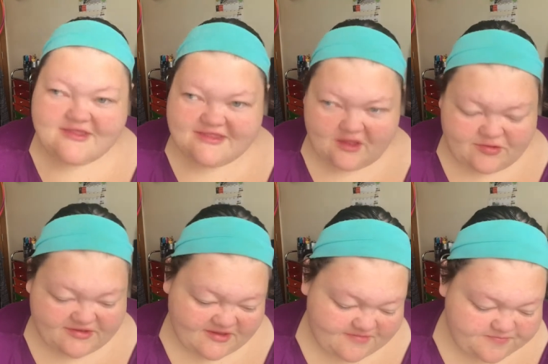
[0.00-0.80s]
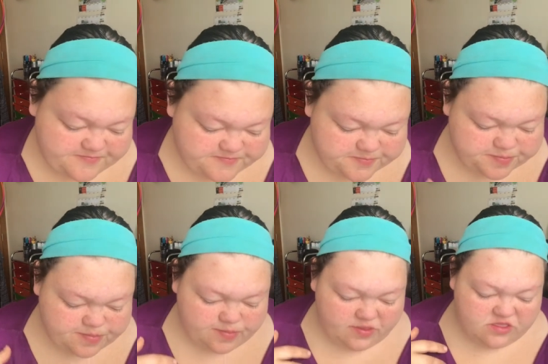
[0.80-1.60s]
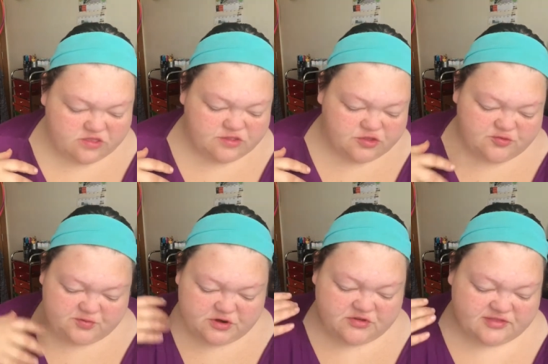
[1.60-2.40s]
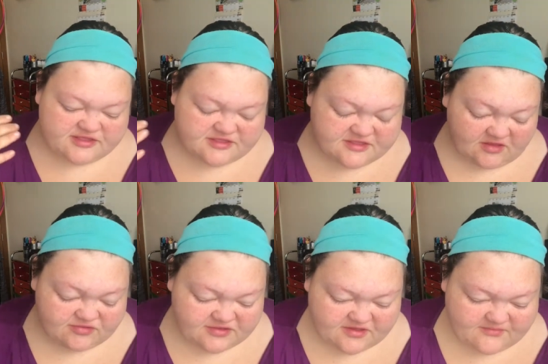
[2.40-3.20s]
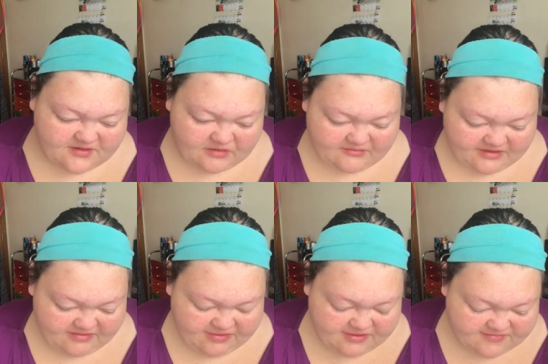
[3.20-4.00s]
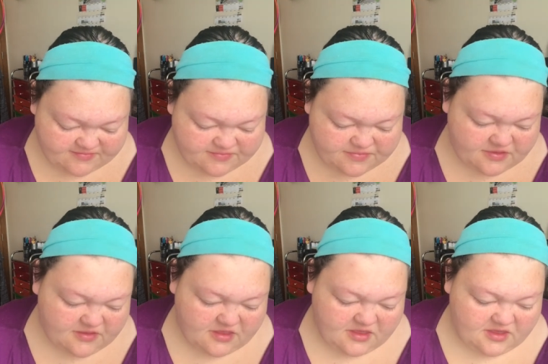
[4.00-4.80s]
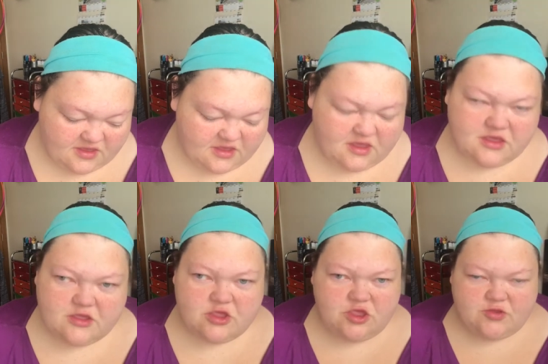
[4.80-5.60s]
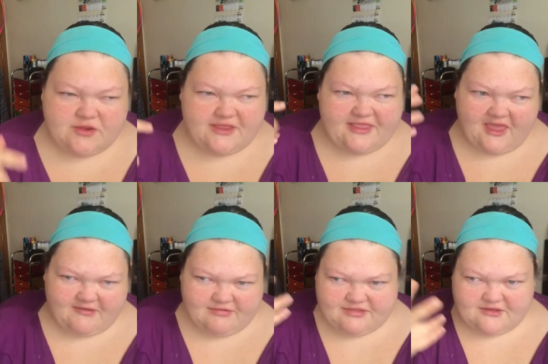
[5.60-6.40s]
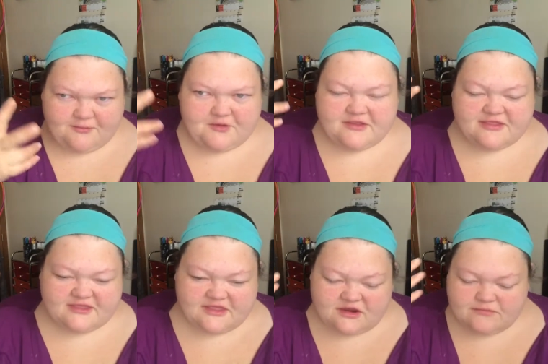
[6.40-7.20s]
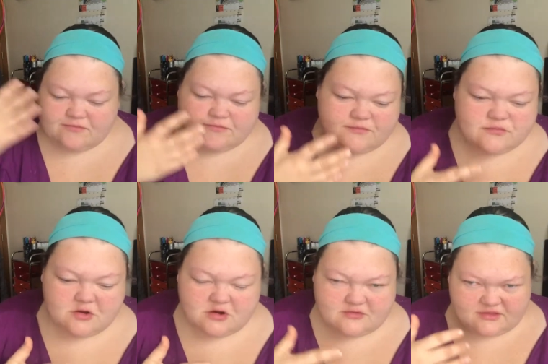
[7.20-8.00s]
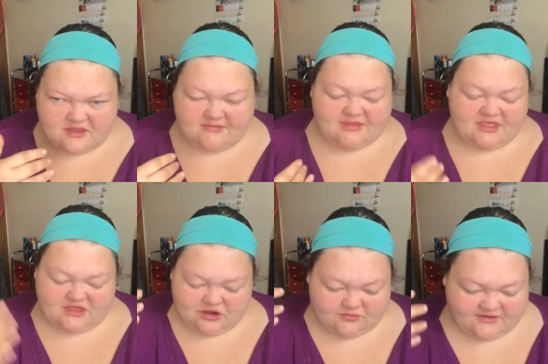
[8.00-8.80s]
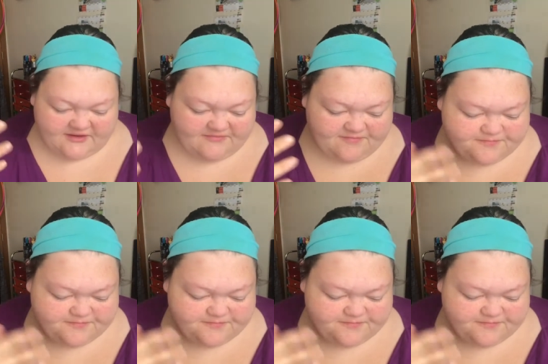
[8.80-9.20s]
Delta. To produce delta brainwaves, you need to have a difference in hertz coming in, right?